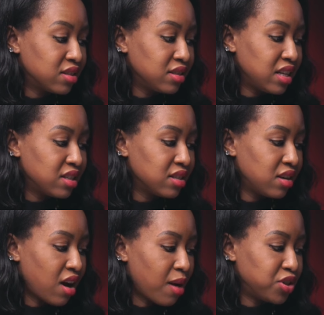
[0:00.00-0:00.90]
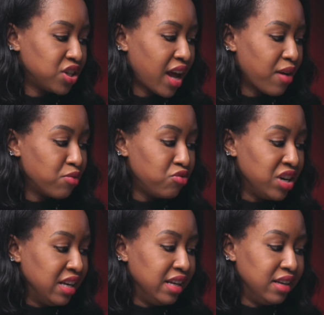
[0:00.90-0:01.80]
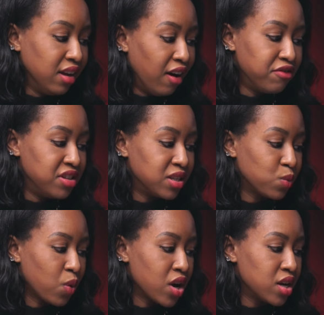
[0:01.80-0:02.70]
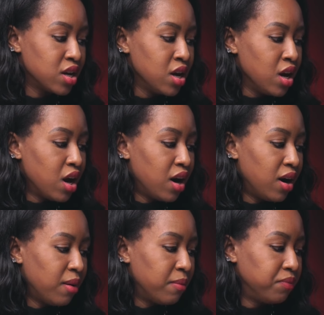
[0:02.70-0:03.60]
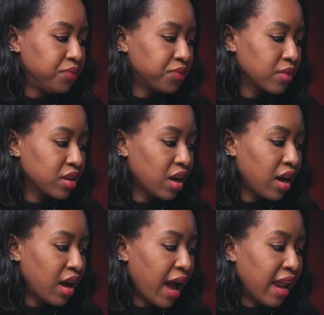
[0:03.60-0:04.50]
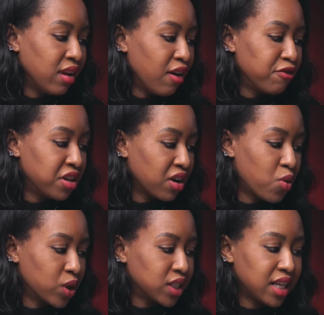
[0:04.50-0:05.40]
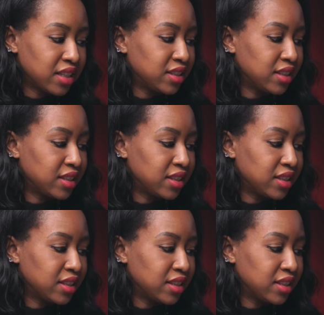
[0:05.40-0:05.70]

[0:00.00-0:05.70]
This is an option. I really love this one. I love the corset